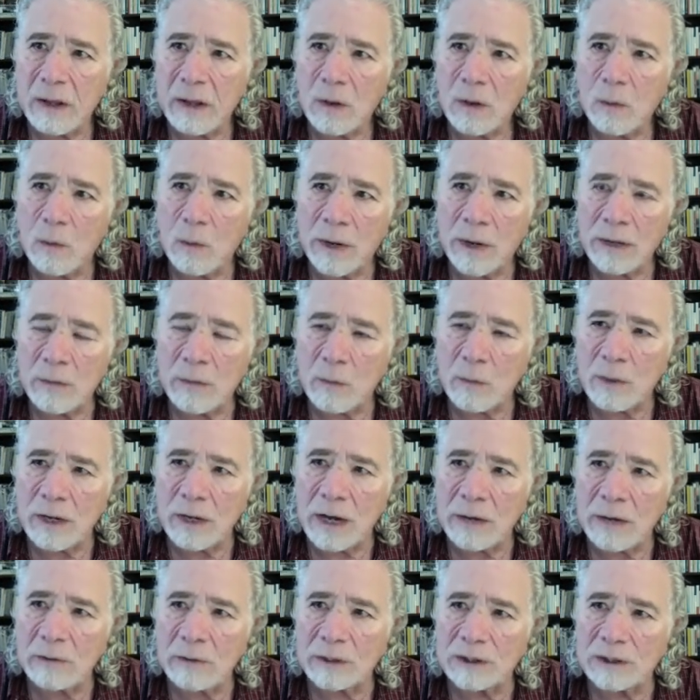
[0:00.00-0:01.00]
when
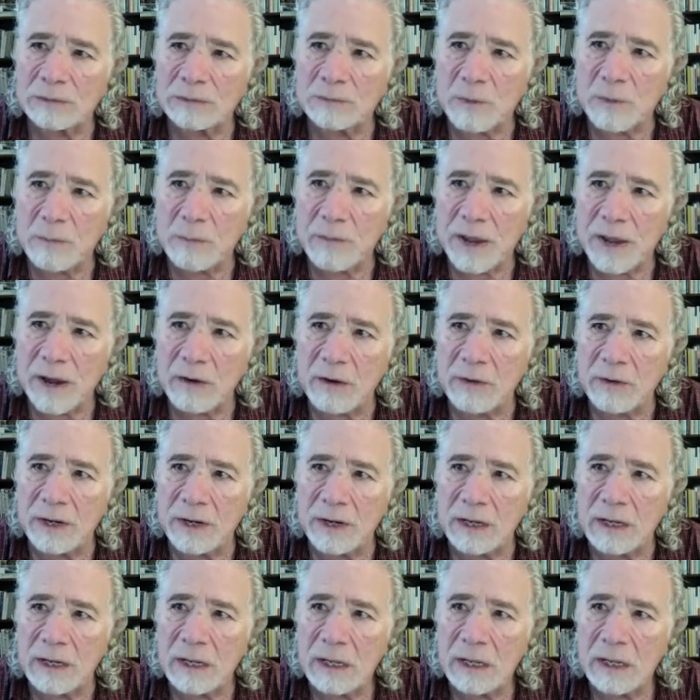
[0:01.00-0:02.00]
I was
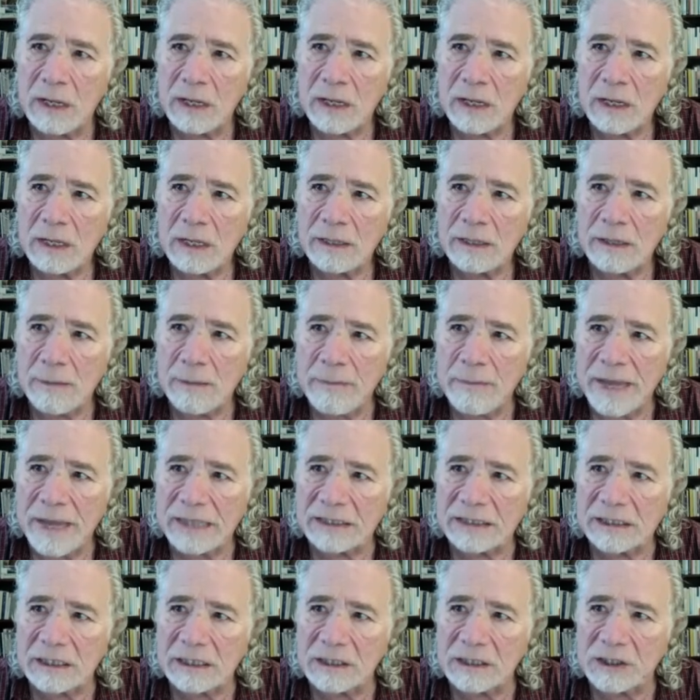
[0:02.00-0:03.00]
preparing the
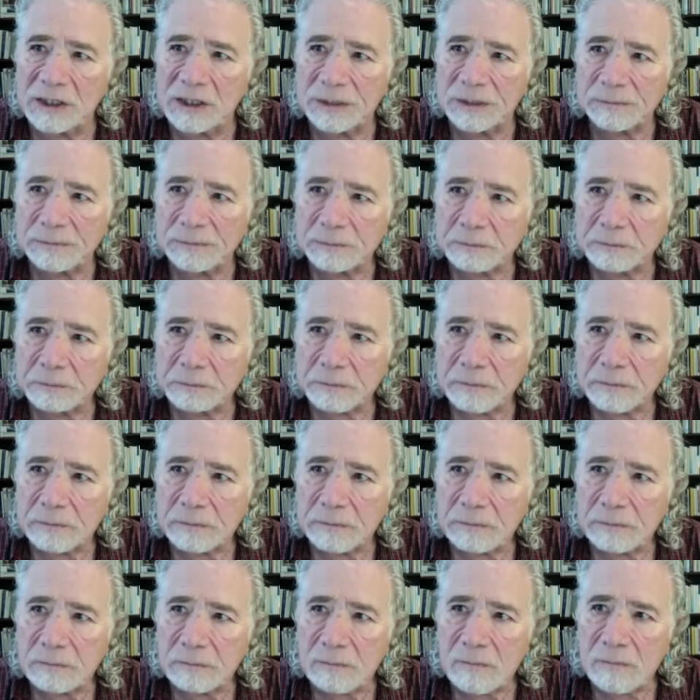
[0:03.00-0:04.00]
message,
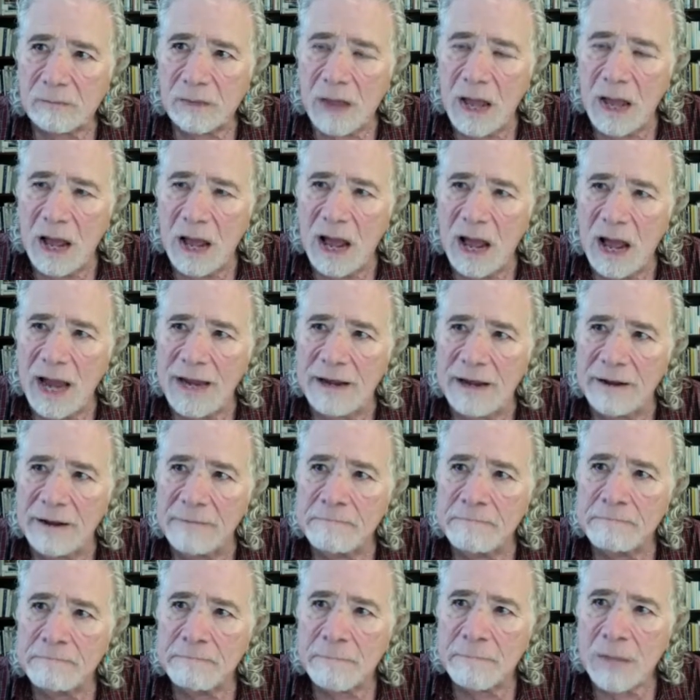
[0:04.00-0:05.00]
I
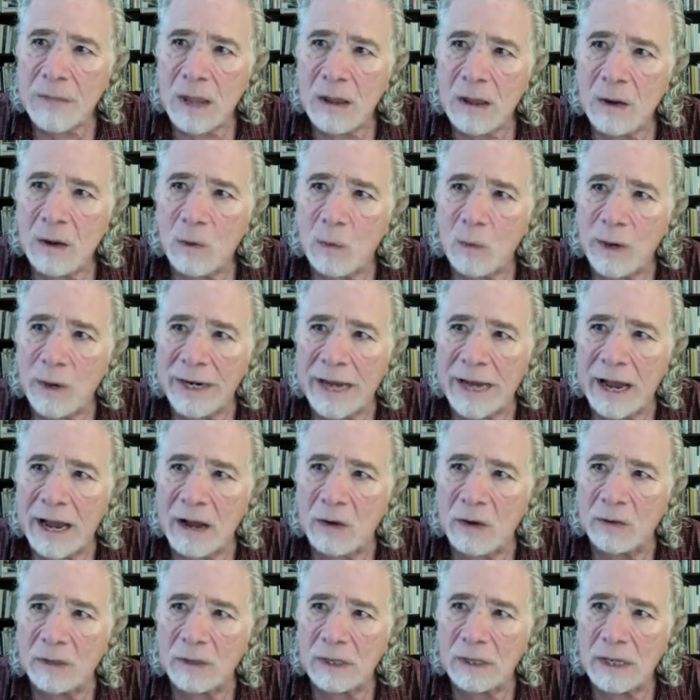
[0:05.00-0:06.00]
went
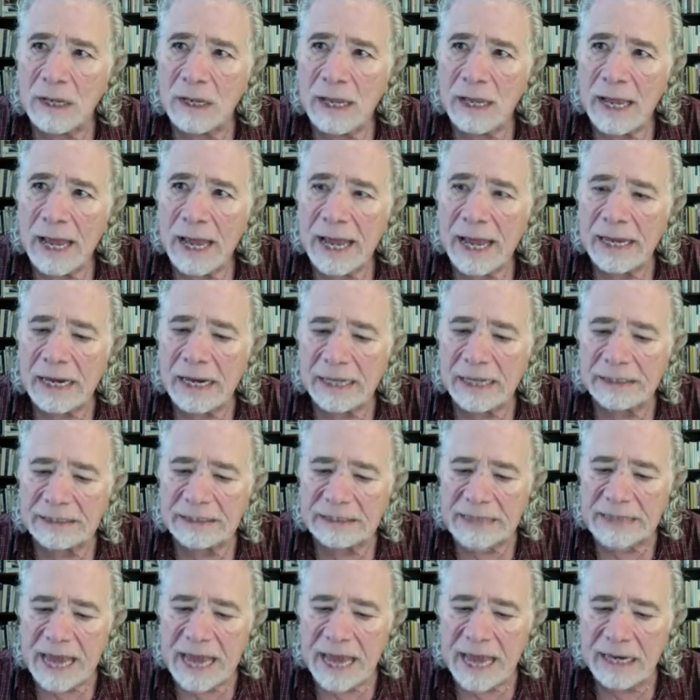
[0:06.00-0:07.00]
out and I
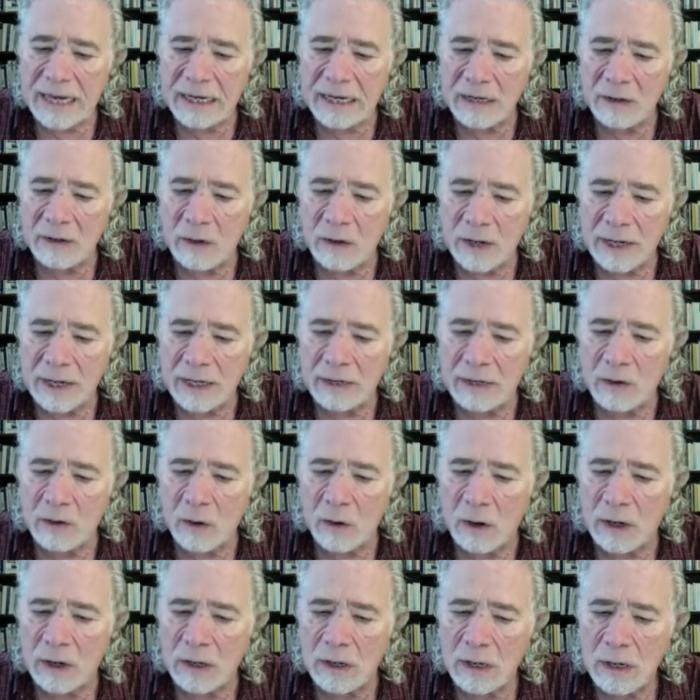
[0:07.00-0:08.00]
sat in
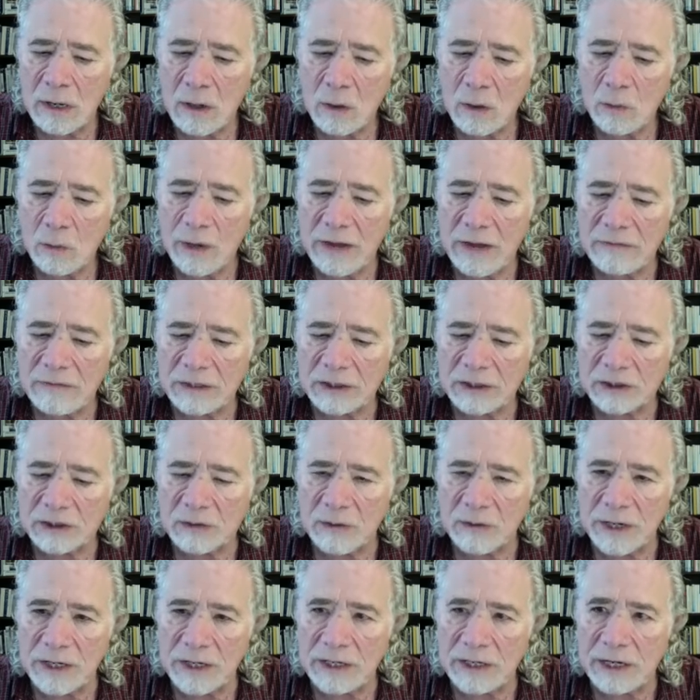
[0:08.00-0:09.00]
our, we have a
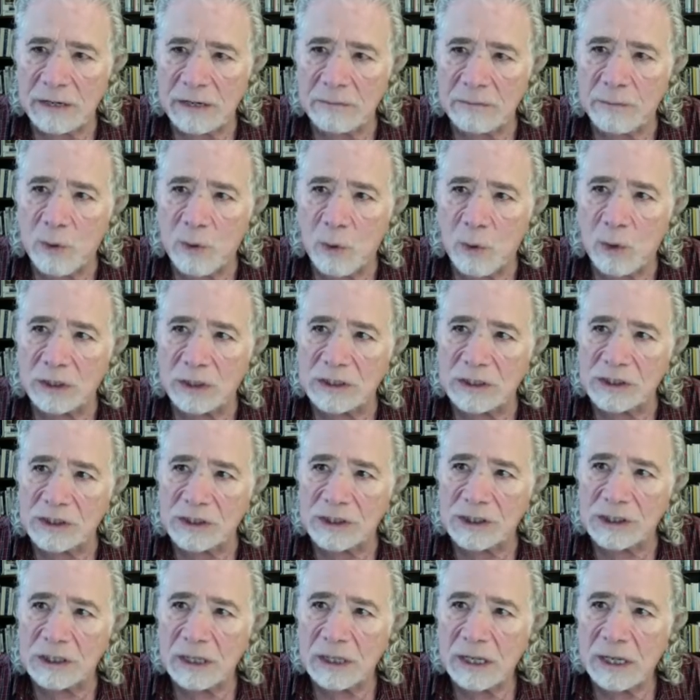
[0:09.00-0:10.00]
screened-in
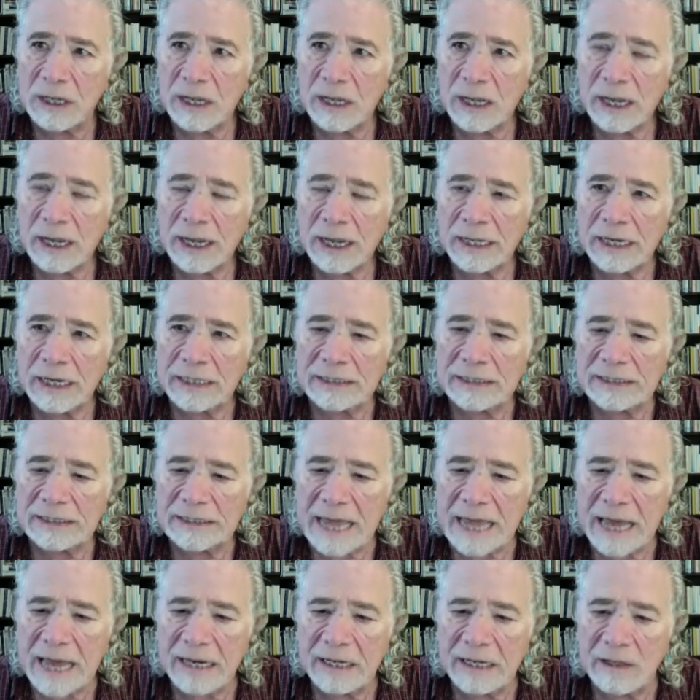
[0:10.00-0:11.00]
porch, and I
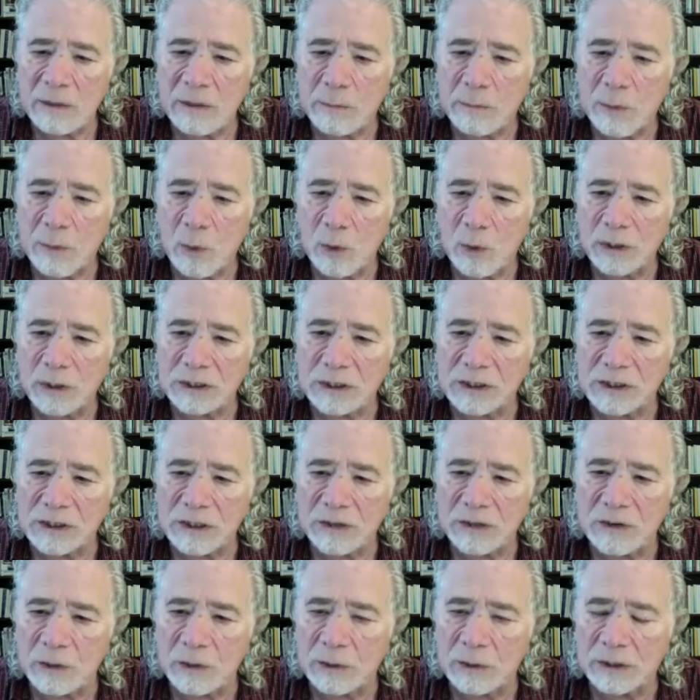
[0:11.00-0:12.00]
sat in the porch
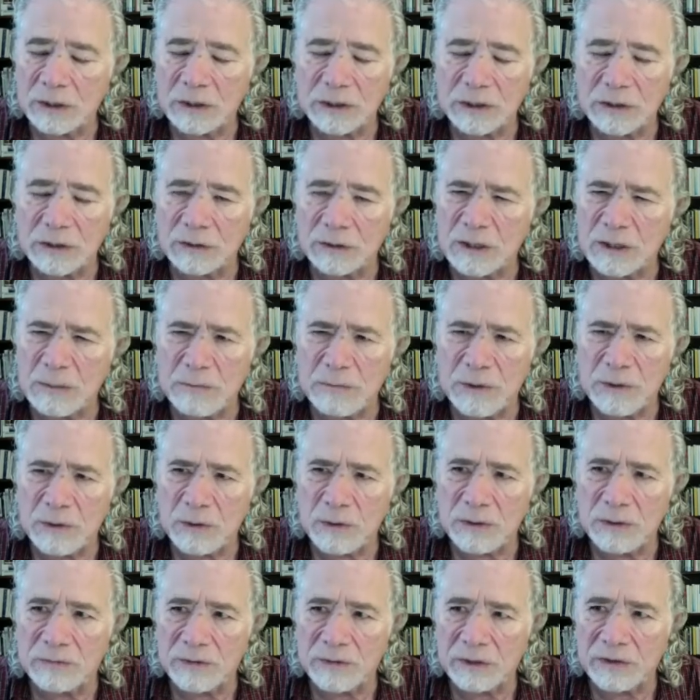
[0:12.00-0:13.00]
to do it because it was a
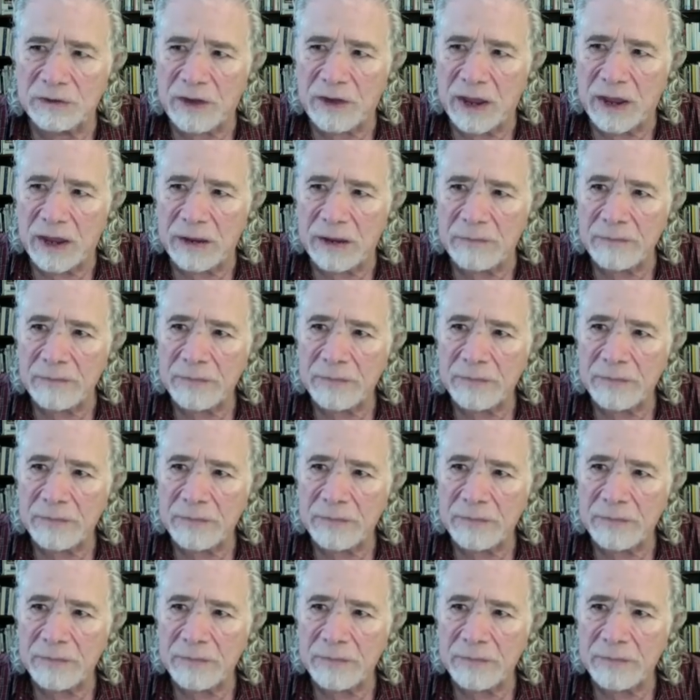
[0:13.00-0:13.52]
beautiful day.